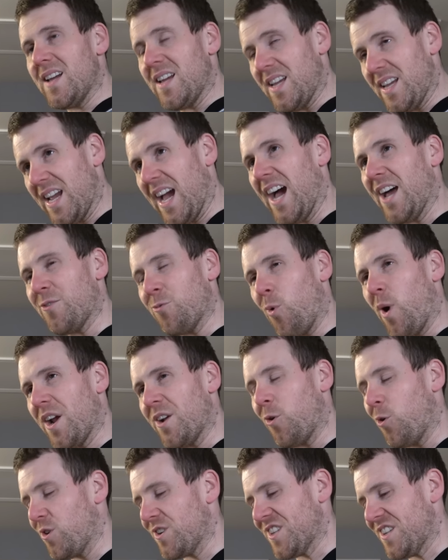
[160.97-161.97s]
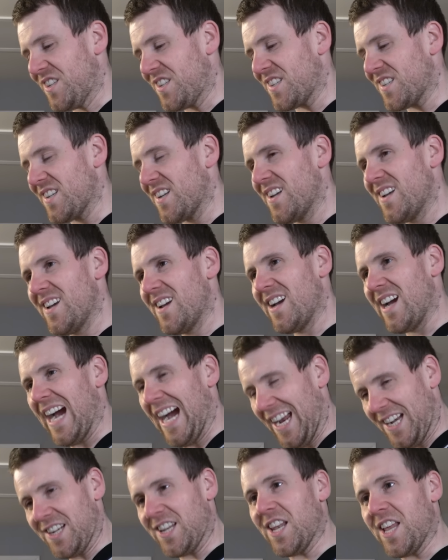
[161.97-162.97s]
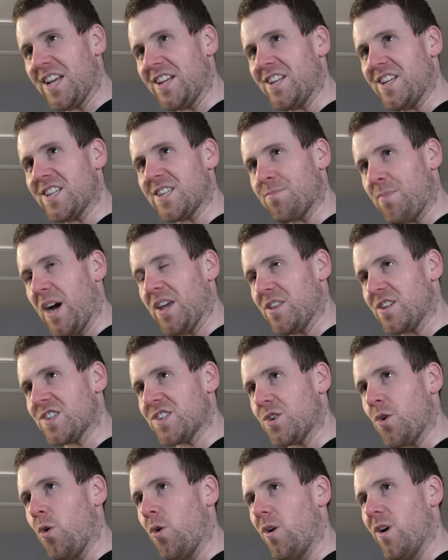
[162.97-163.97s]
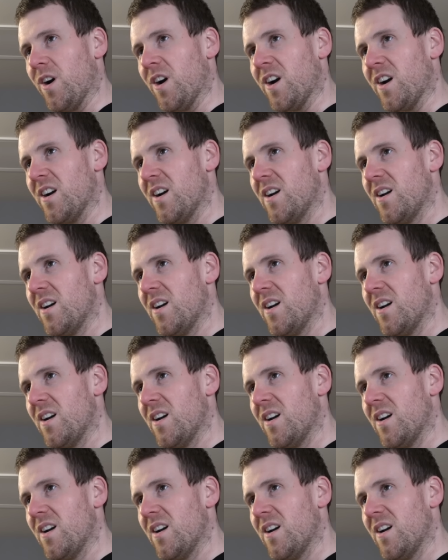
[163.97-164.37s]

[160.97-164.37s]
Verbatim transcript: He had white horses and ladies by the score,